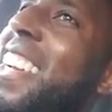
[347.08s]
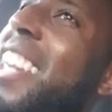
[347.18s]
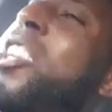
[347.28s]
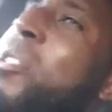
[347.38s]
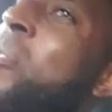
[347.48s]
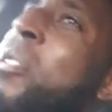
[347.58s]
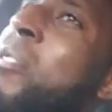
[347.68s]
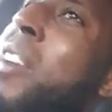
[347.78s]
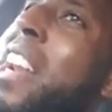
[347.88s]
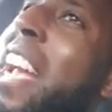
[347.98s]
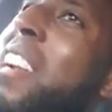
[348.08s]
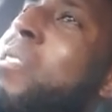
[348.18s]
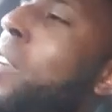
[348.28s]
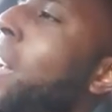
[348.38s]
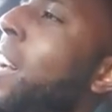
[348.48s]
I should have reviewed it right
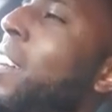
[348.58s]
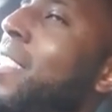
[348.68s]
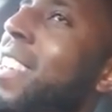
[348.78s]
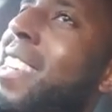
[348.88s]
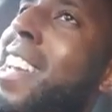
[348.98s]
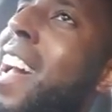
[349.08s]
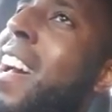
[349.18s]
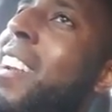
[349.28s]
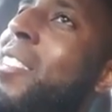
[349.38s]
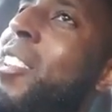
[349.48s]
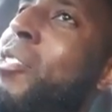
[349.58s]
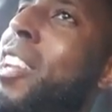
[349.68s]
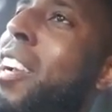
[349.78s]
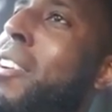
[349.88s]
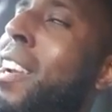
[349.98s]
after, but I was like, nah, I don't really
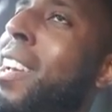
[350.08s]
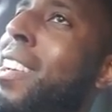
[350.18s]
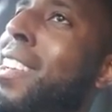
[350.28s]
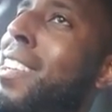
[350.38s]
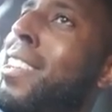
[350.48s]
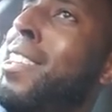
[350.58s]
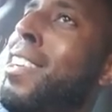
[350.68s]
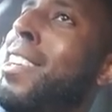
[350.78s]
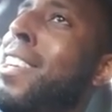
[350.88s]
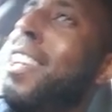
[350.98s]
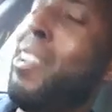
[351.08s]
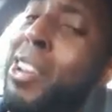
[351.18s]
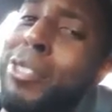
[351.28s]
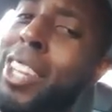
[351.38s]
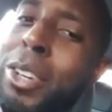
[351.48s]
feel like it right now. If I
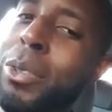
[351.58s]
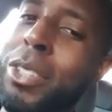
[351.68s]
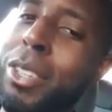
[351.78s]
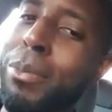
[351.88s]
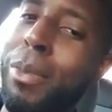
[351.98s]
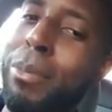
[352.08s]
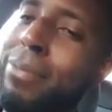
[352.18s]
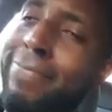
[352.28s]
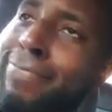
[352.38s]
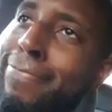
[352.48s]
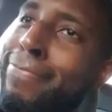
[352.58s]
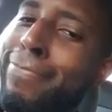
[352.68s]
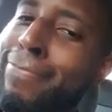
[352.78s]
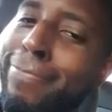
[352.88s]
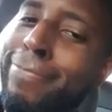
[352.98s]
don't feel like doing something, I'm
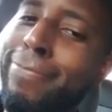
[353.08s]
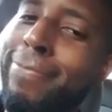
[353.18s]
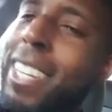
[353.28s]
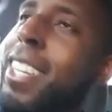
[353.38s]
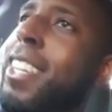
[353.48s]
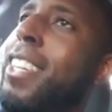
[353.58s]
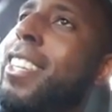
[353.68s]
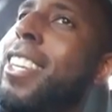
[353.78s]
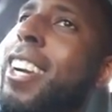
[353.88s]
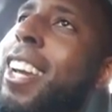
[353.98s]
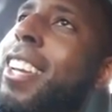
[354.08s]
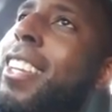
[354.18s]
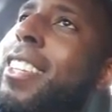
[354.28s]
sorry.